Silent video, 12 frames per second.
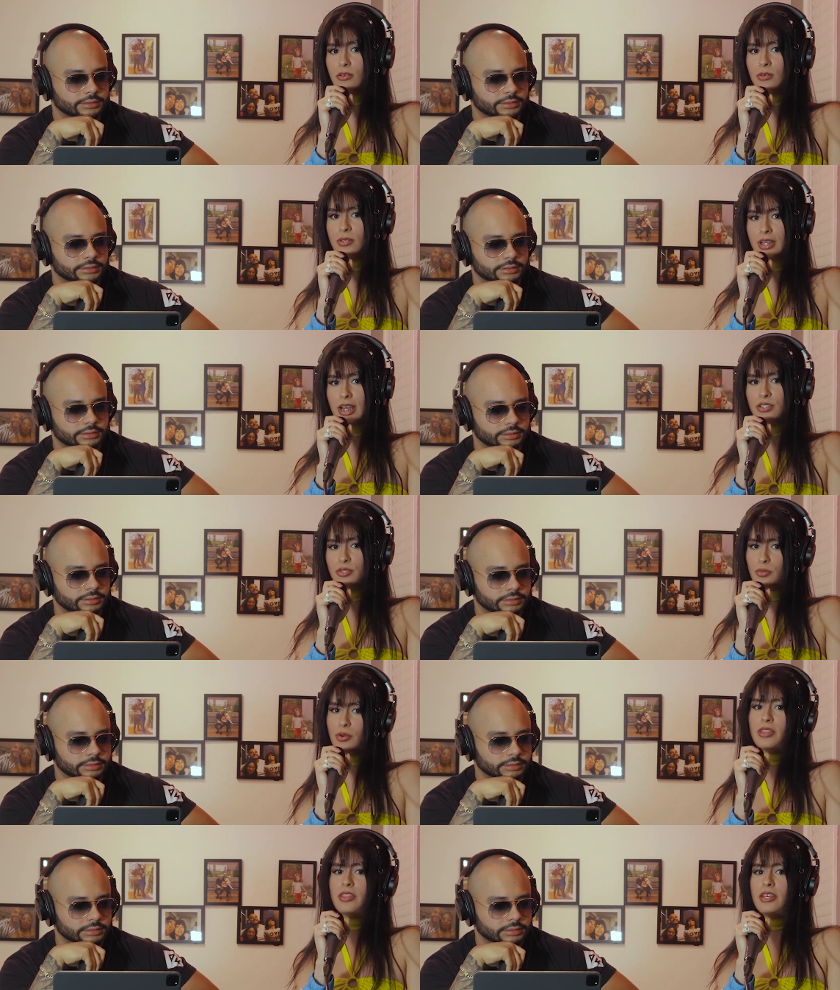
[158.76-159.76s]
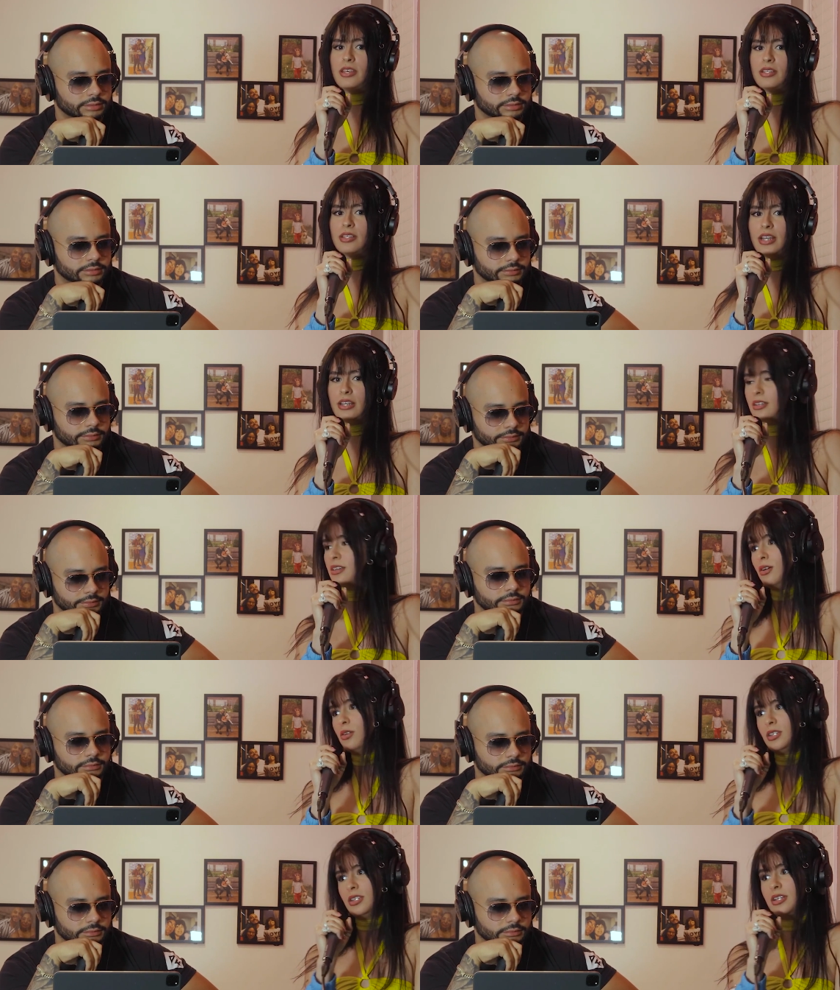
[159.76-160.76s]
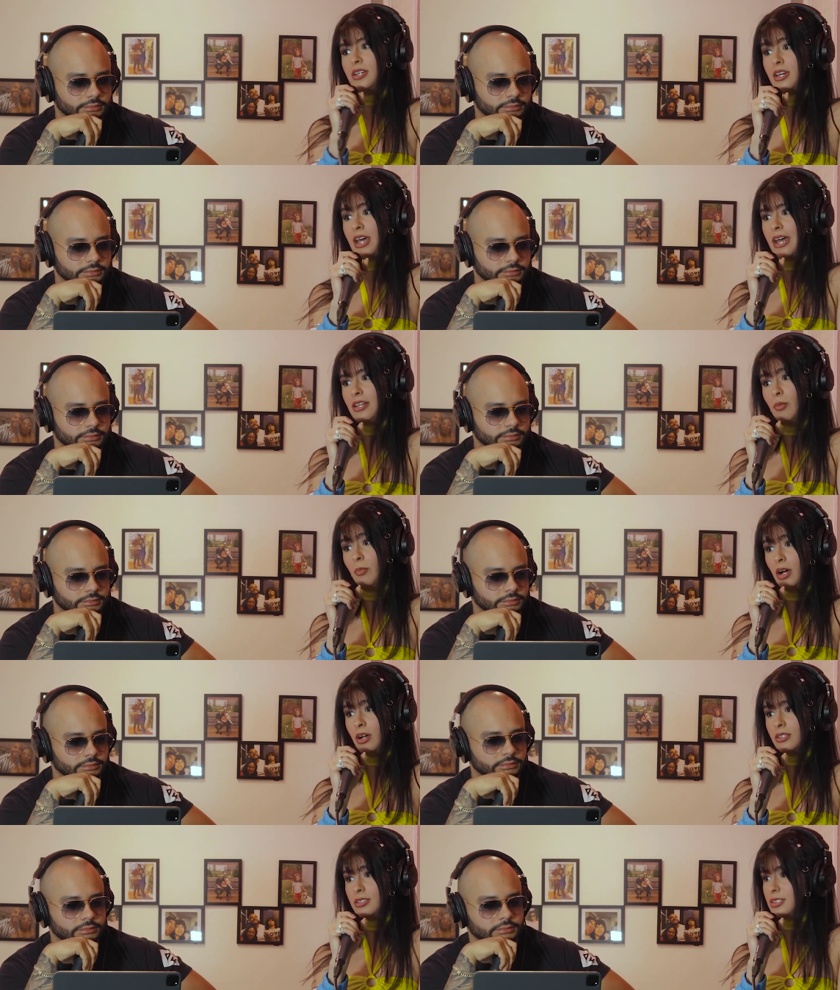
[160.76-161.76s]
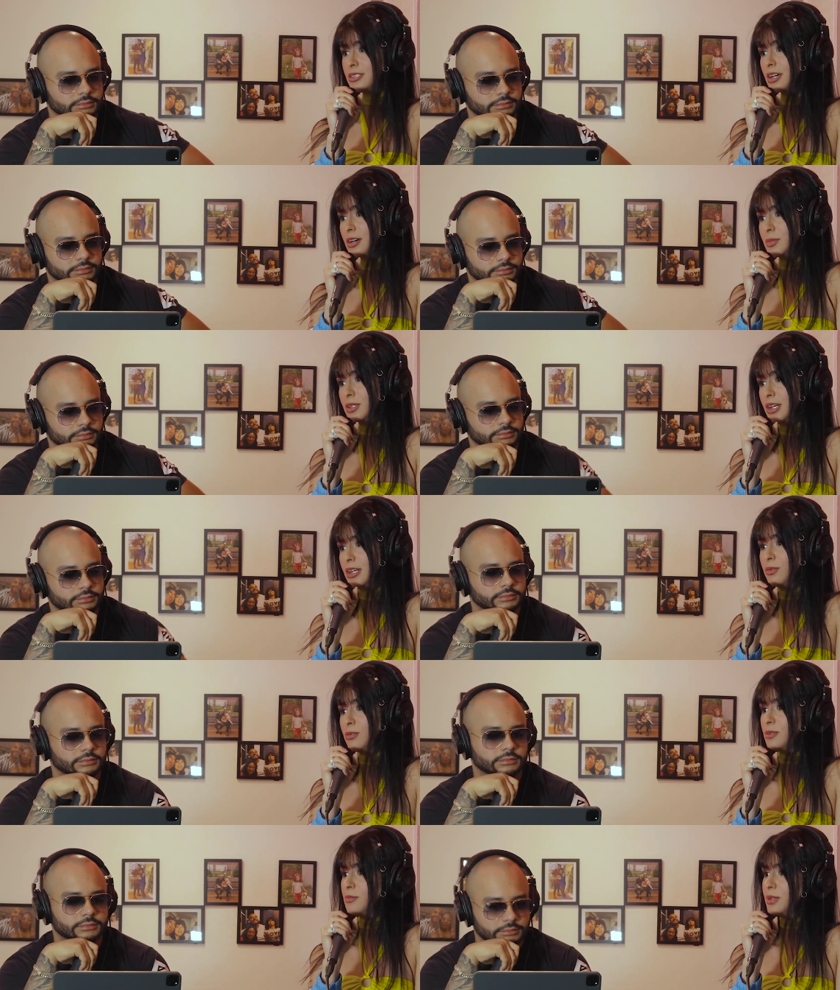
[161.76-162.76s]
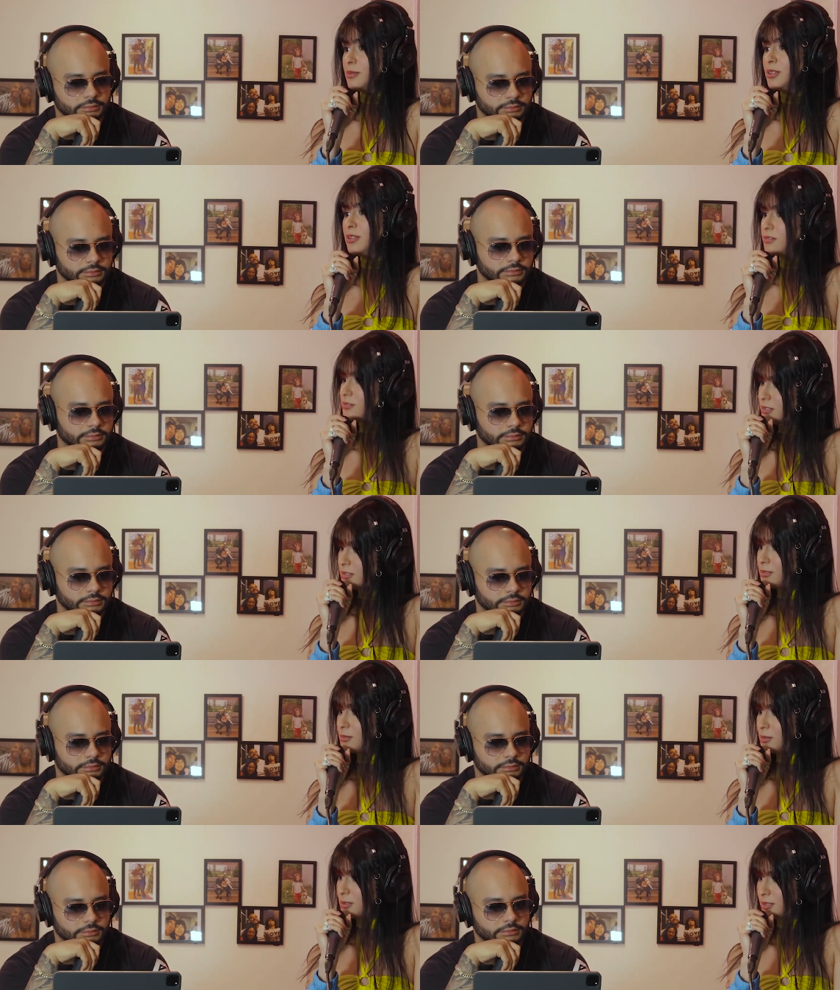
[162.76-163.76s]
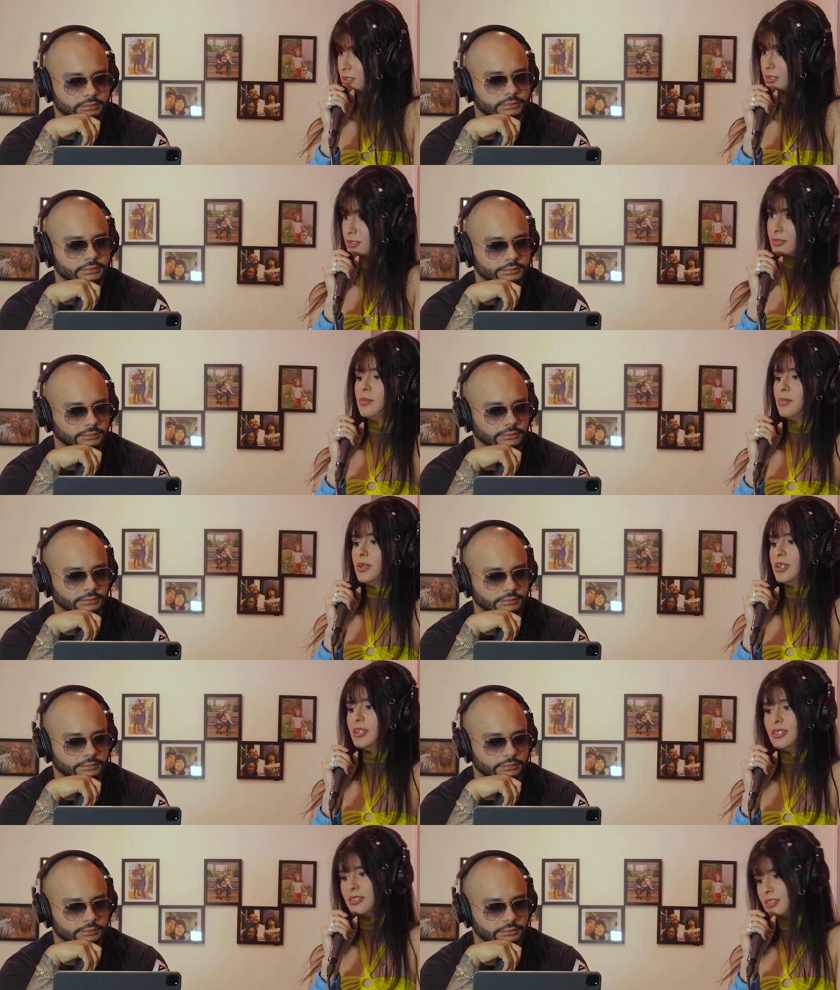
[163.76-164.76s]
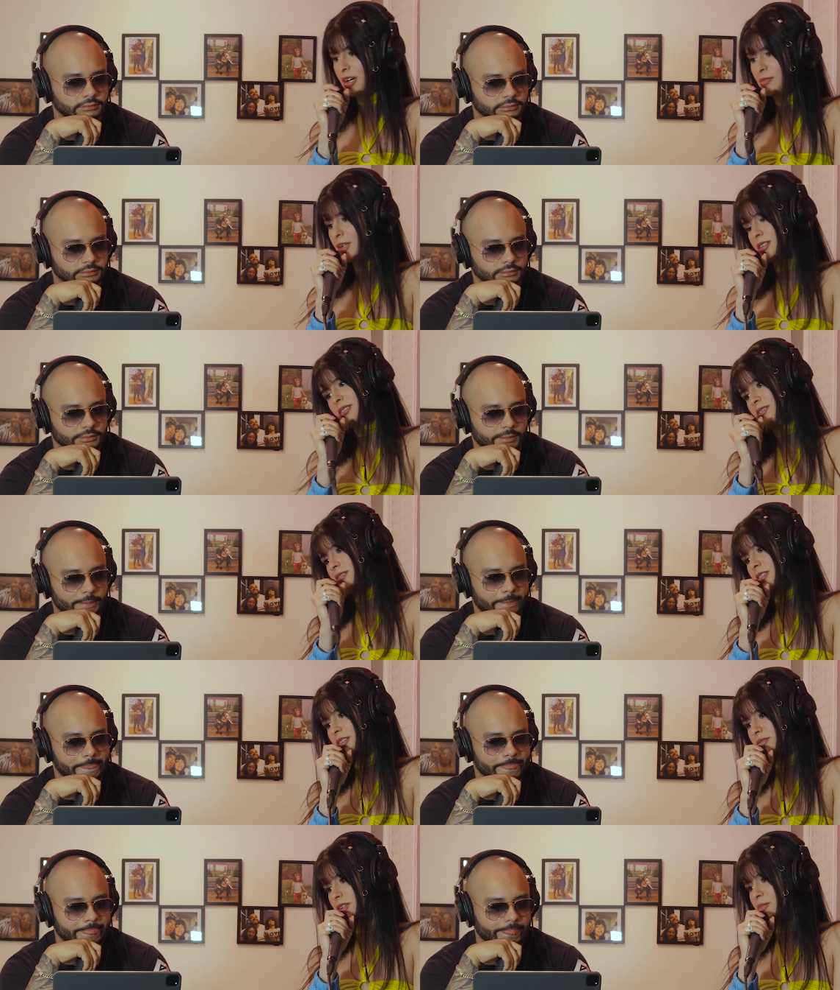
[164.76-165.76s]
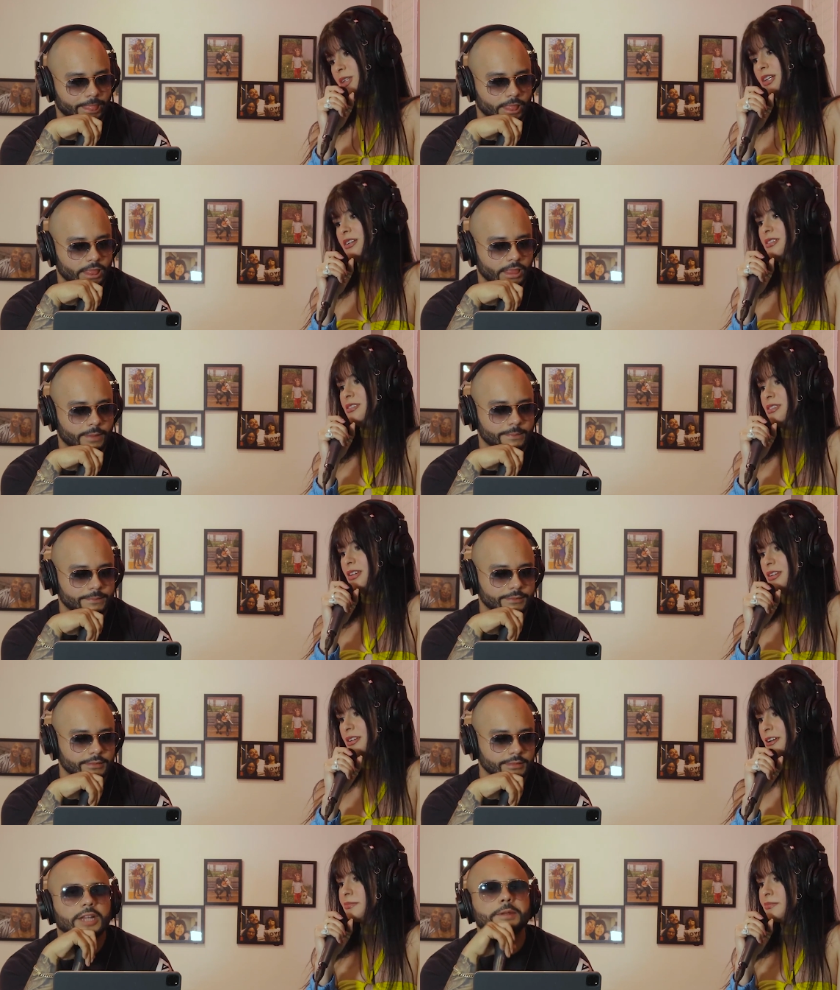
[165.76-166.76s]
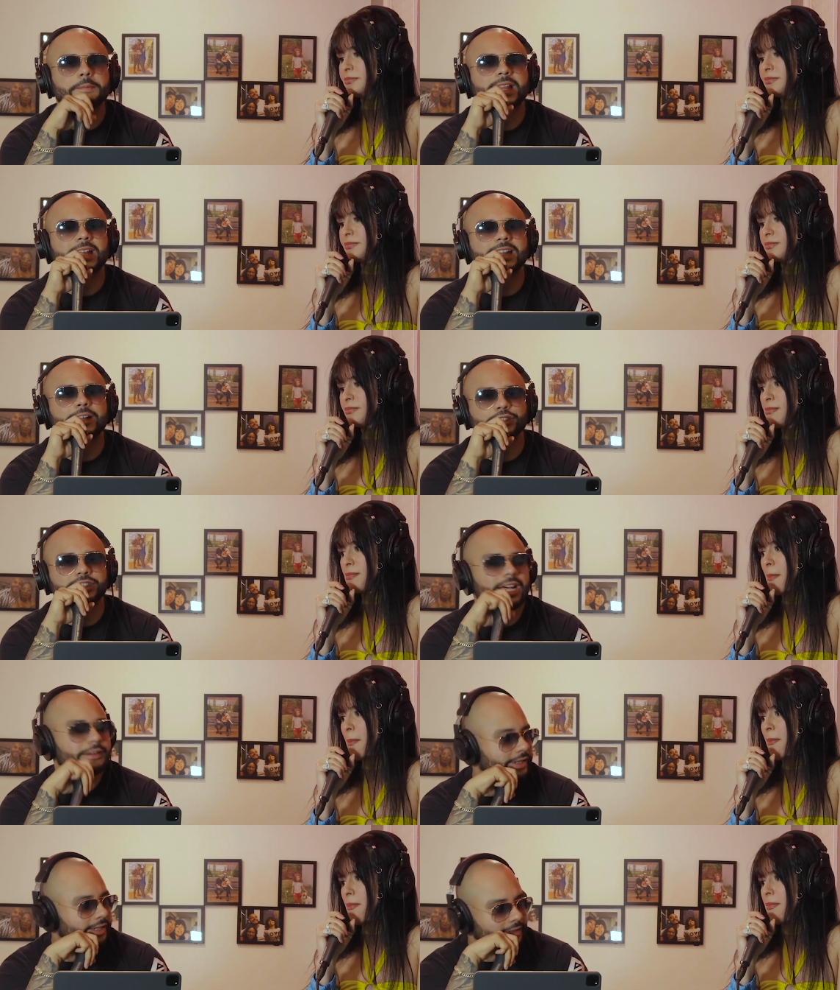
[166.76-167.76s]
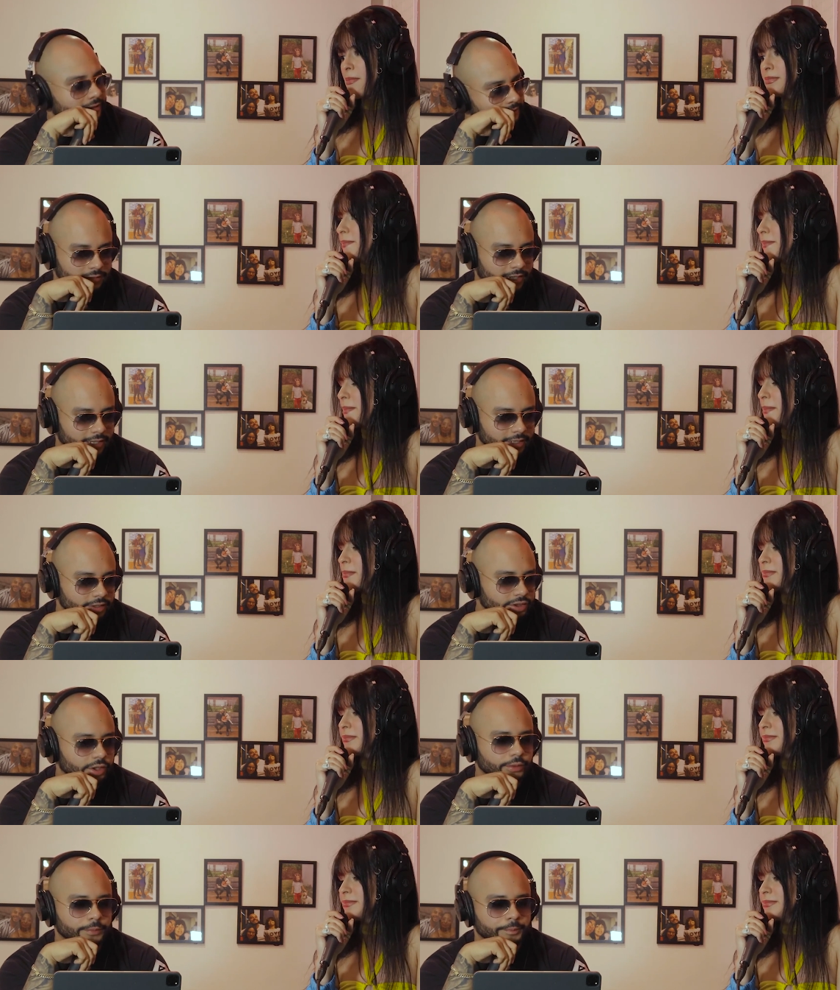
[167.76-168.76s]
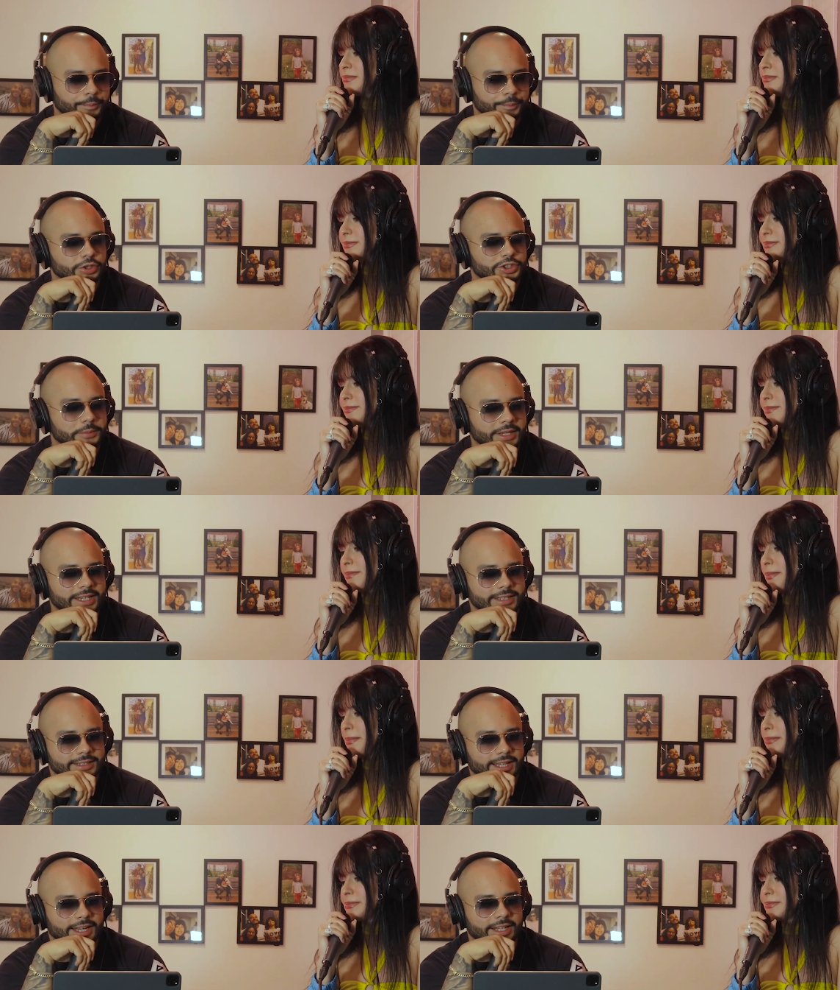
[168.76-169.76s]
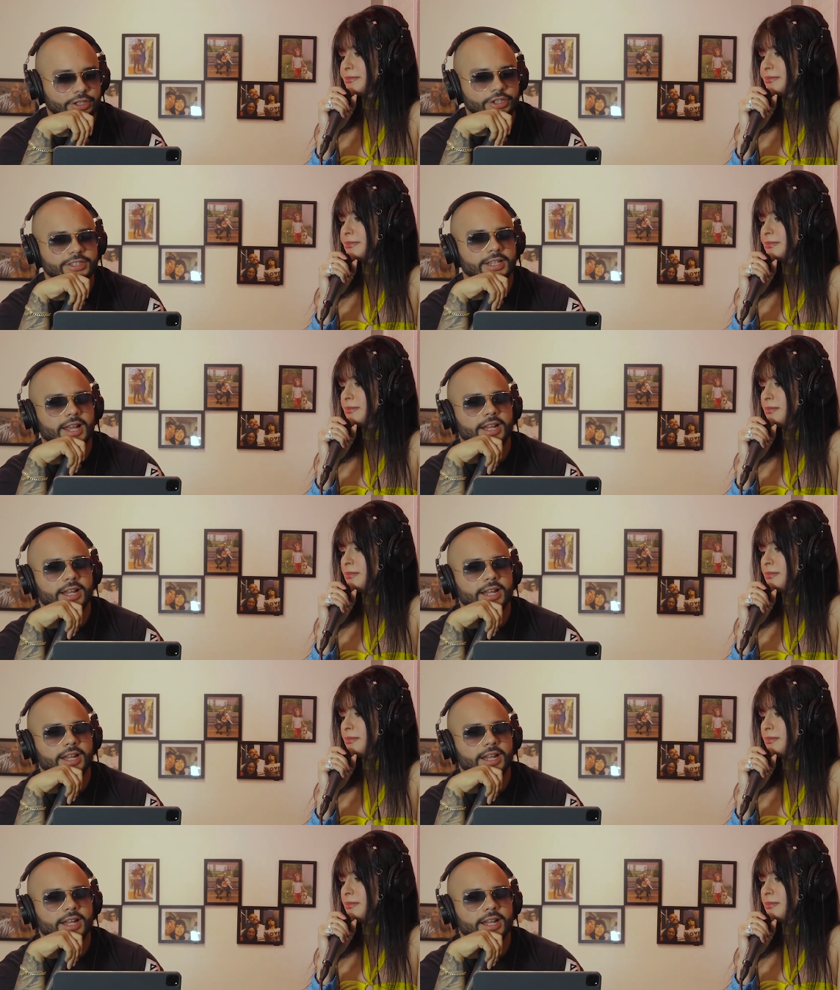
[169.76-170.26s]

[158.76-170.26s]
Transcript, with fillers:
Speaker 1: though. That's one thing. Like, oh, this nigga had the balls to tell me, like, he want to bend me over. Oh, okay.
Speaker 2: Mm. But I'm not going to reply. Like, let me play devil's advocate, okay? So social media and dating, there's